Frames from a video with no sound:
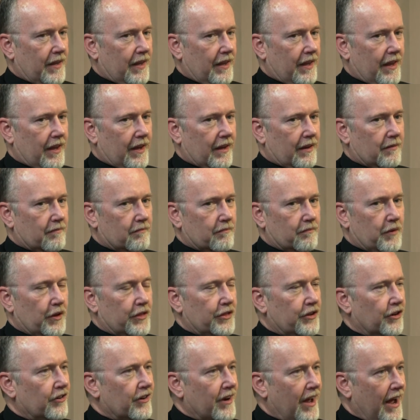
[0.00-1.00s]

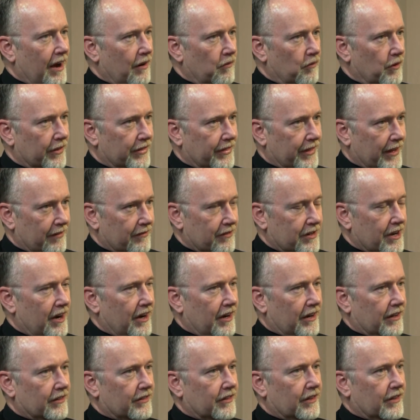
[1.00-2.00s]
But they're not what they've
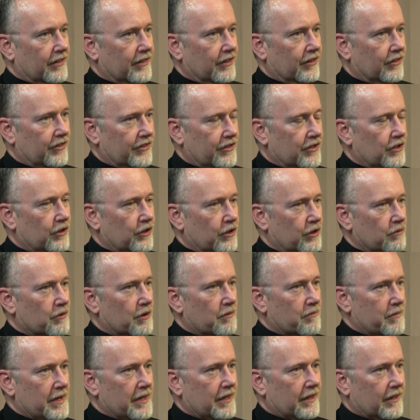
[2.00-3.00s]
done. They're still
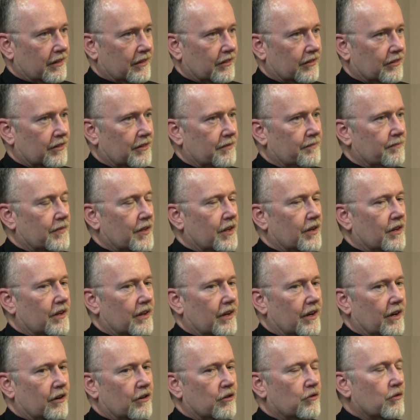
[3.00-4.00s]
human beings
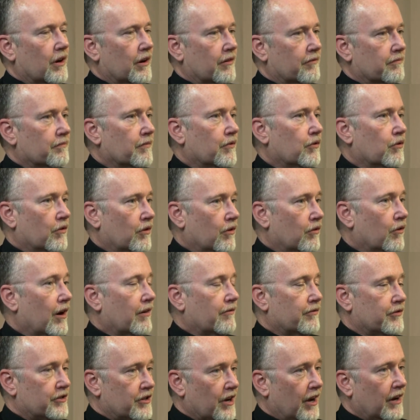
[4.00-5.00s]
who
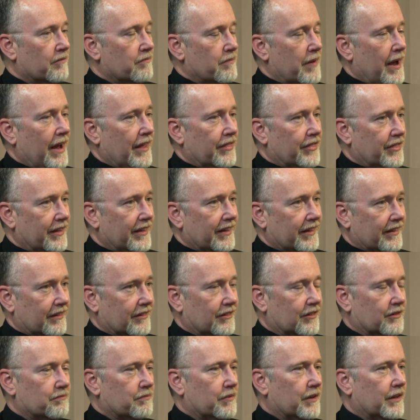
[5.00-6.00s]
have done bad
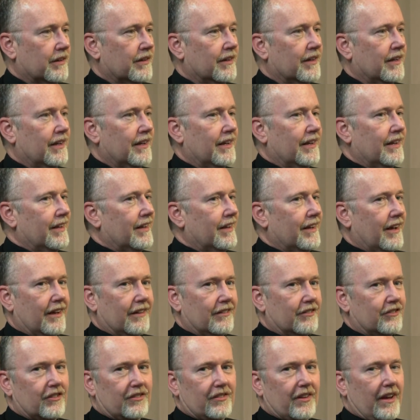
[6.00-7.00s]
things. But
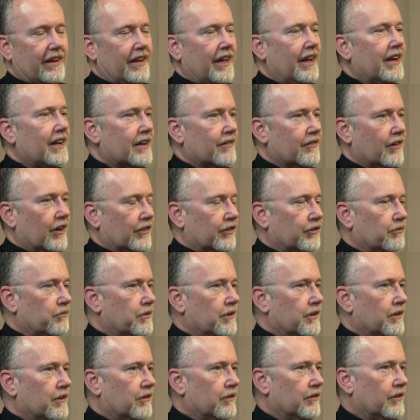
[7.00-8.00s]
just like any of us,
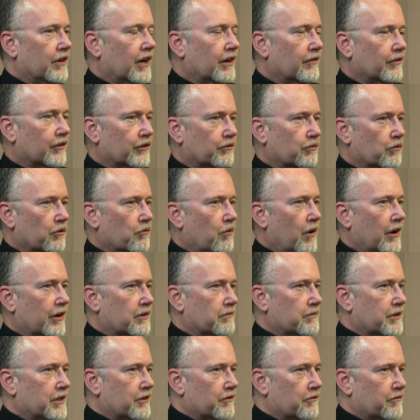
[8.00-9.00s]
none of us would want
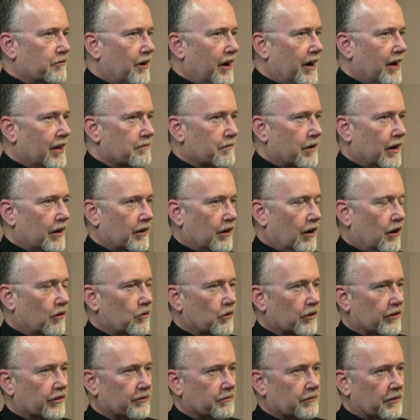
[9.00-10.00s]
to be defined by our
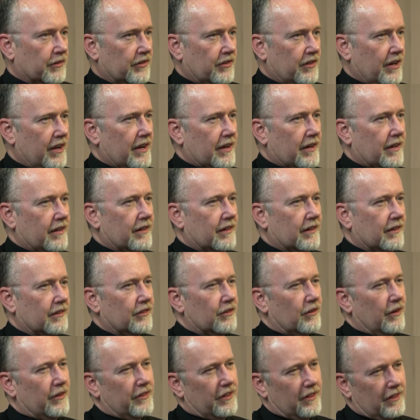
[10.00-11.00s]
worst mistake. And
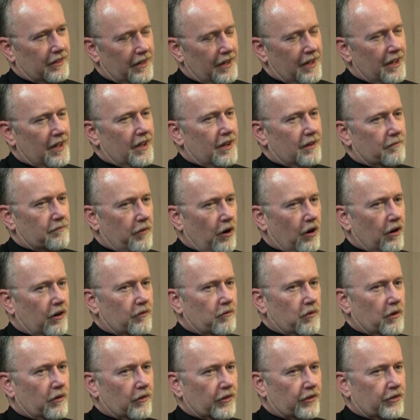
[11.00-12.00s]
so I think part
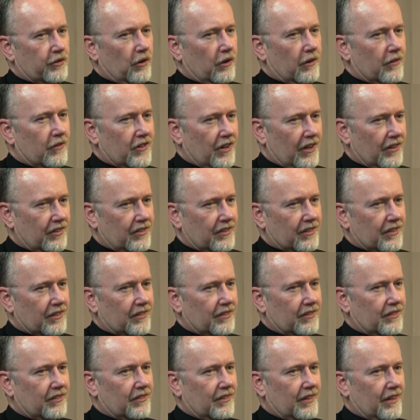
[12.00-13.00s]
of what restorative
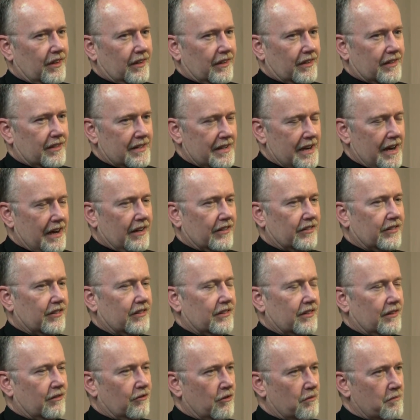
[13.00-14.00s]
justice does
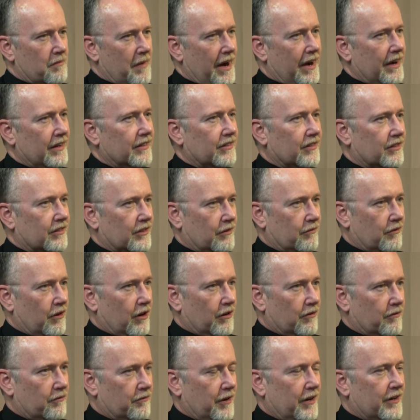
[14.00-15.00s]
is it reminds us of
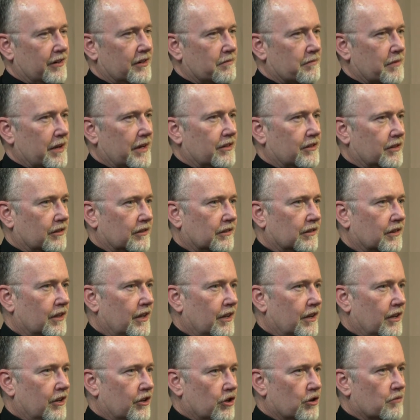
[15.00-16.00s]
our fundamental
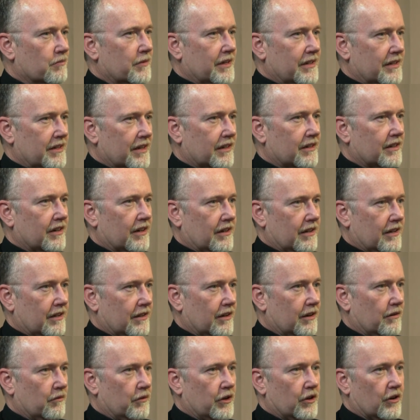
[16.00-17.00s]
human dignity
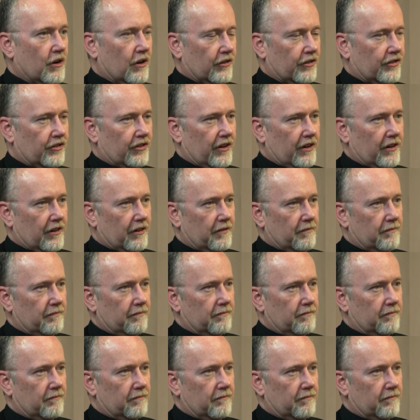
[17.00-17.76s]
that we all share.